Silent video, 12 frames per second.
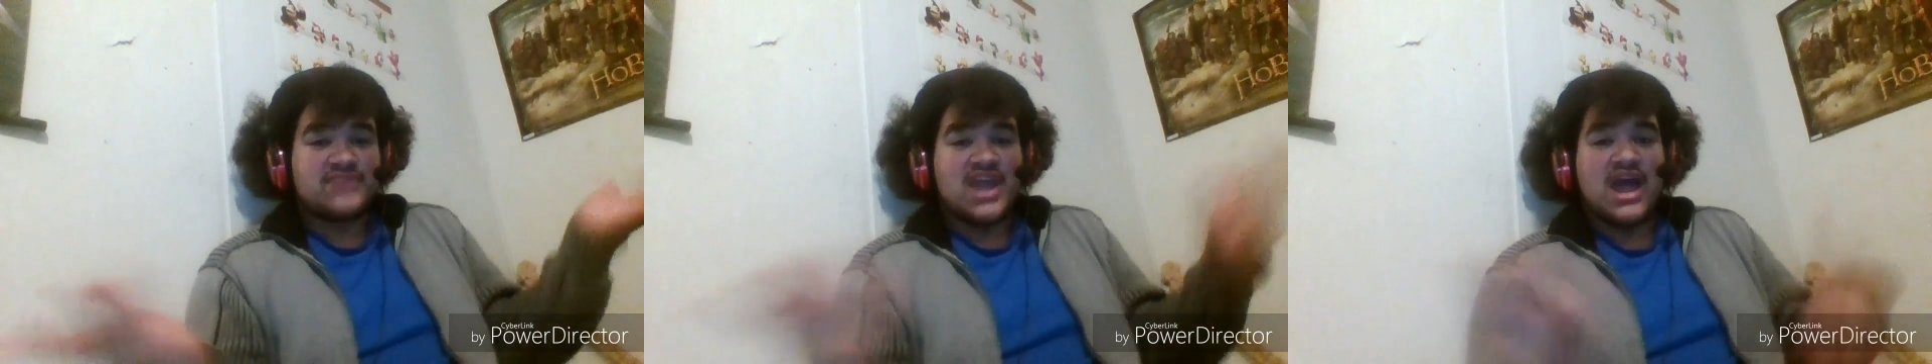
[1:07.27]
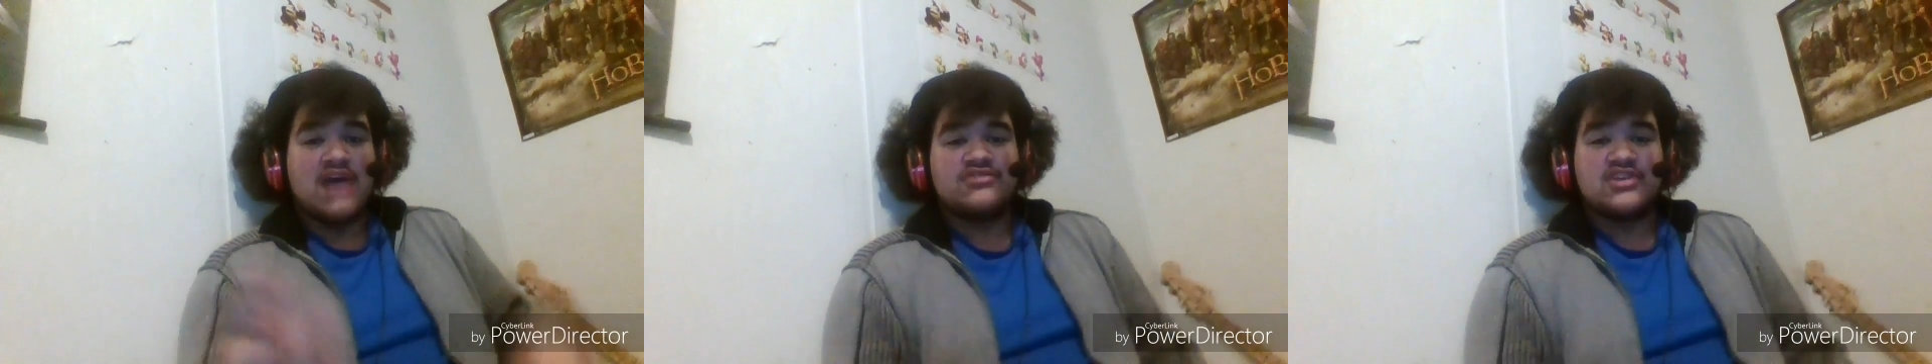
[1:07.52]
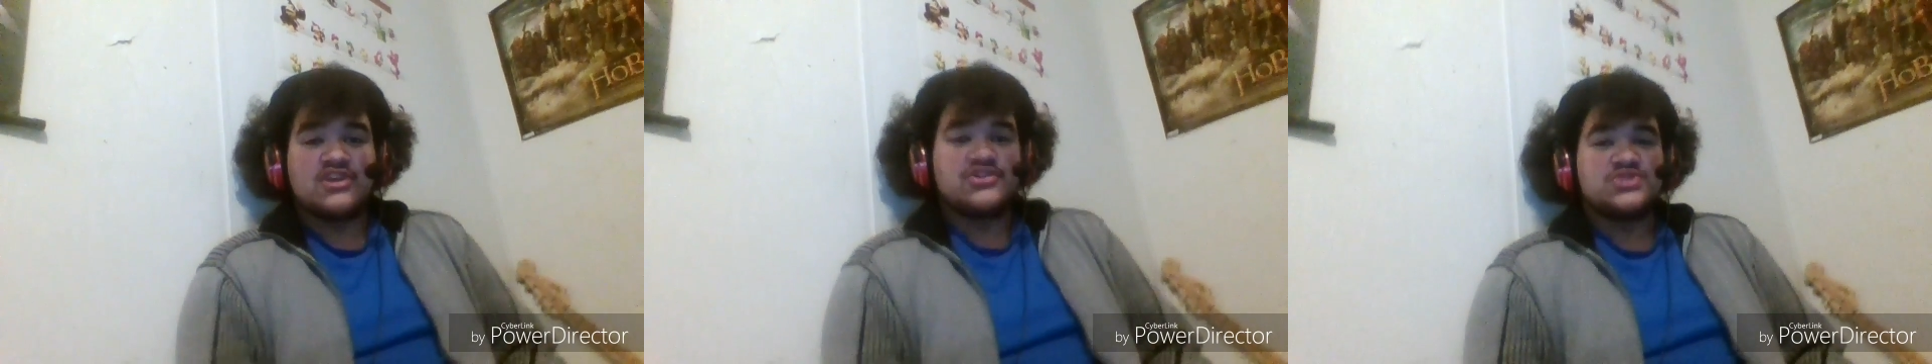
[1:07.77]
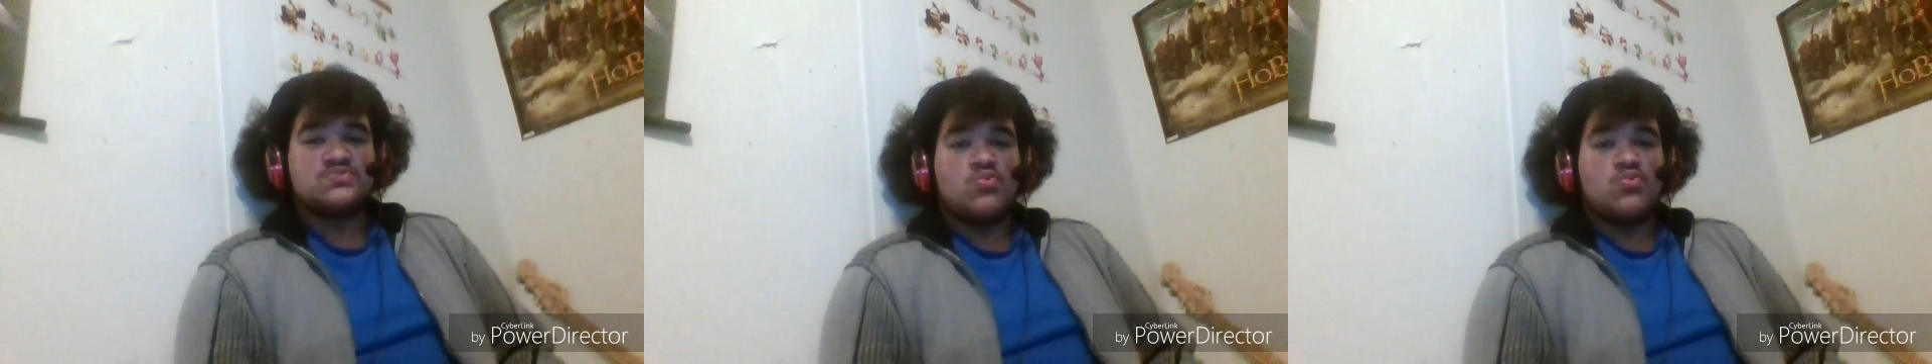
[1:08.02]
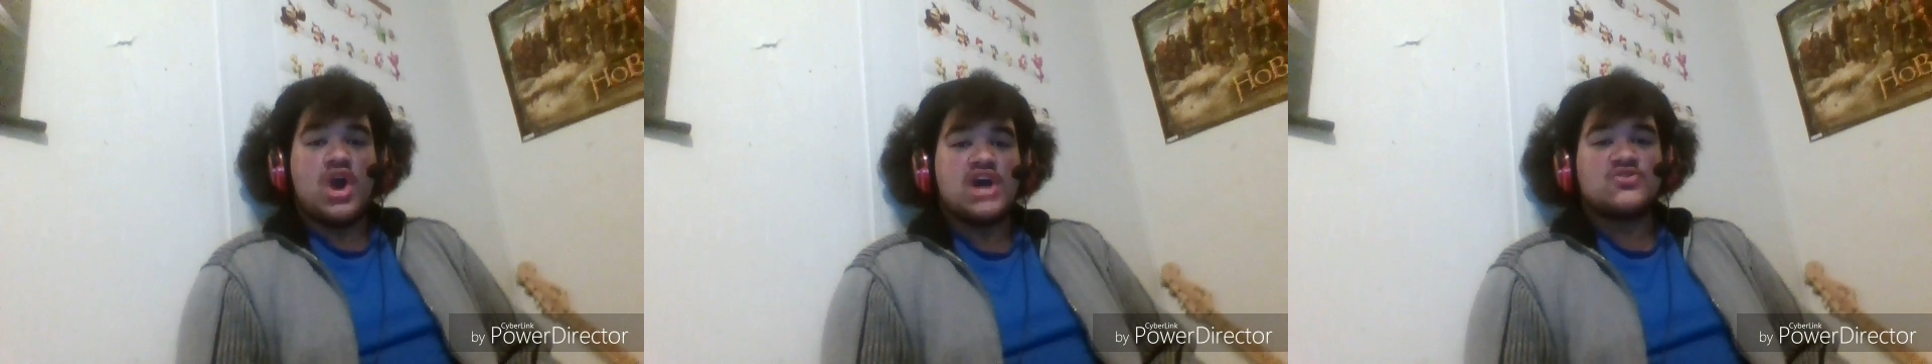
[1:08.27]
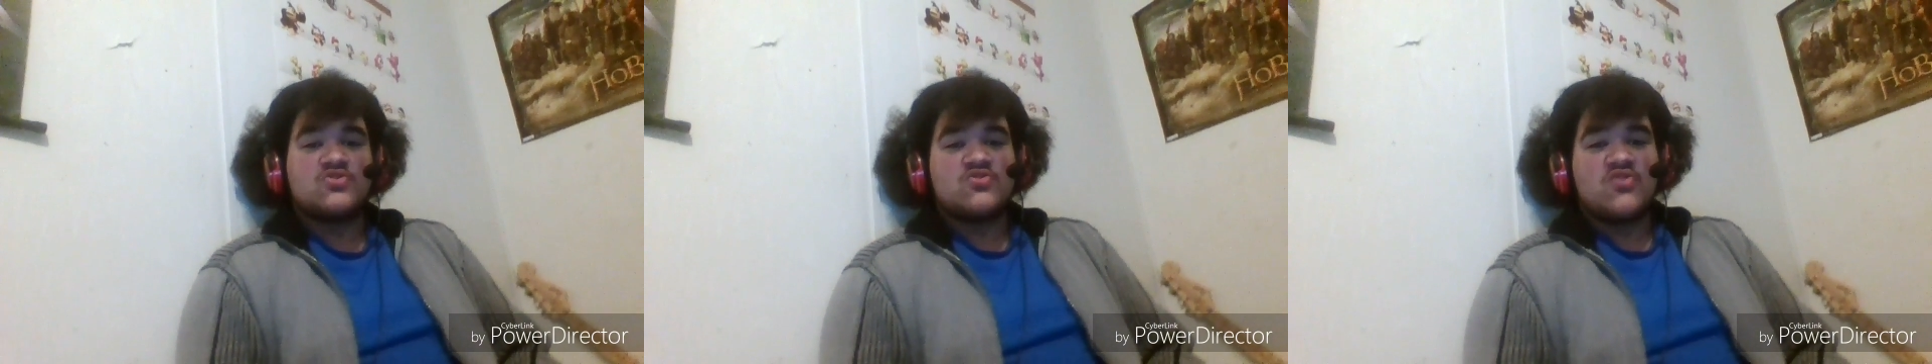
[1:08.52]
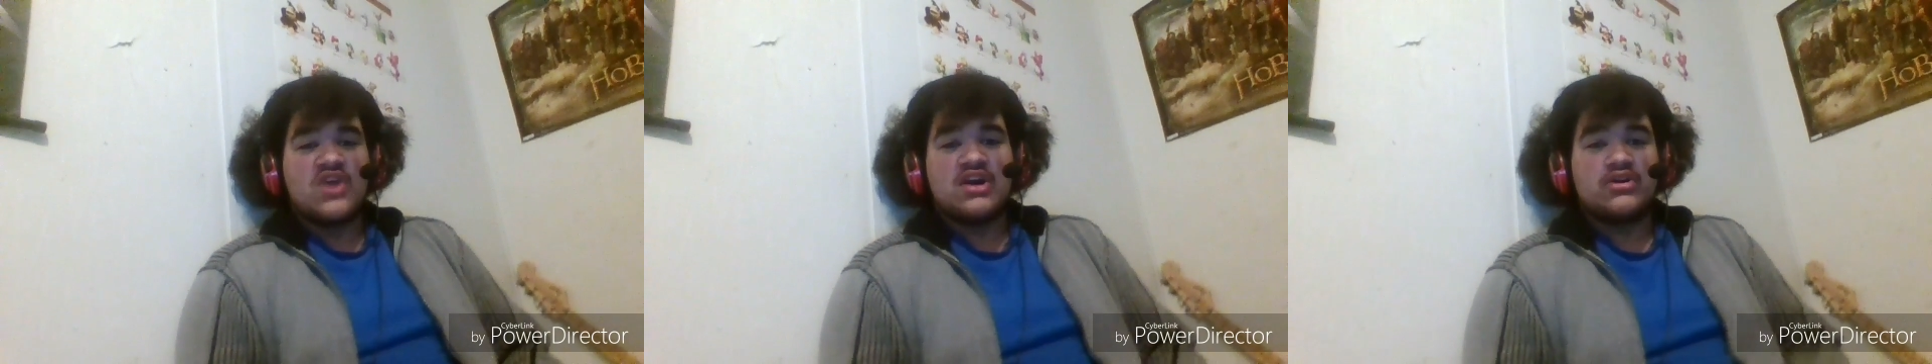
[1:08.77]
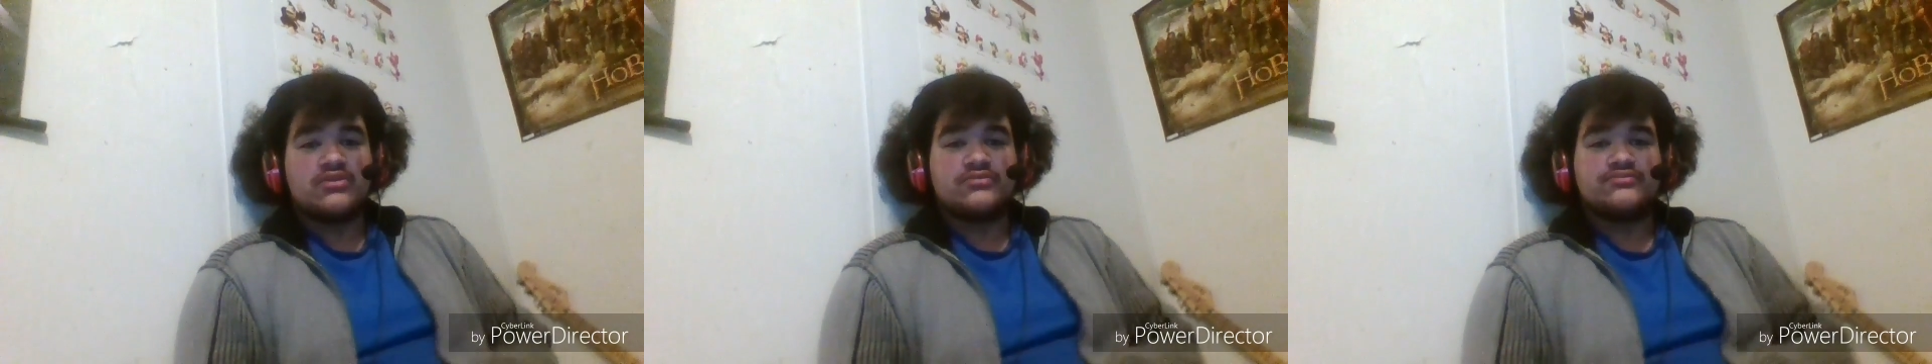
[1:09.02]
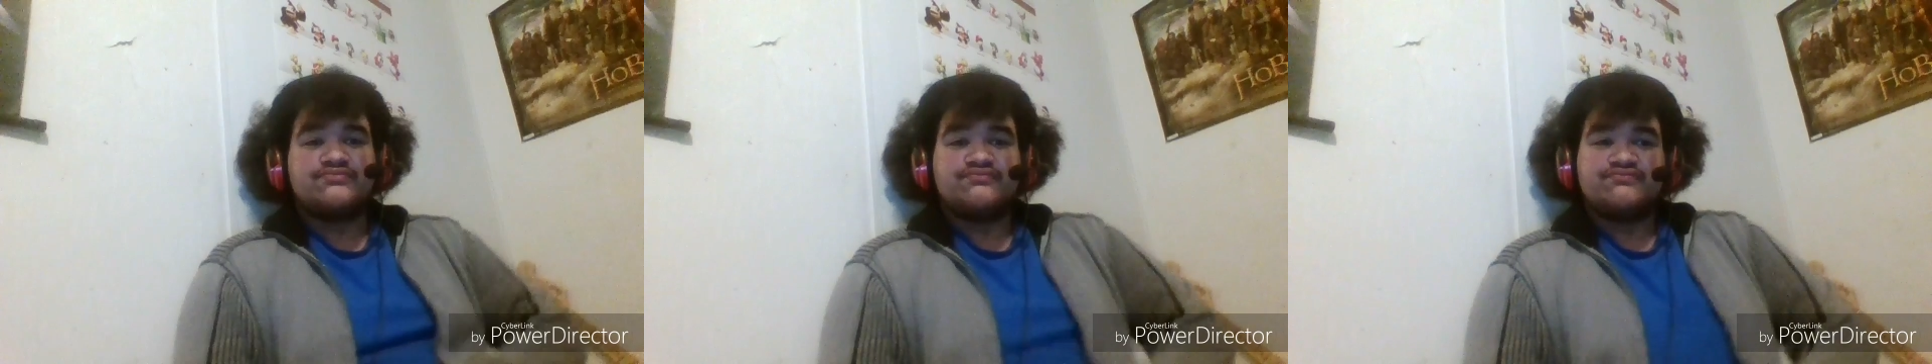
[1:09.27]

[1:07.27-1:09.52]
out there just wandering around.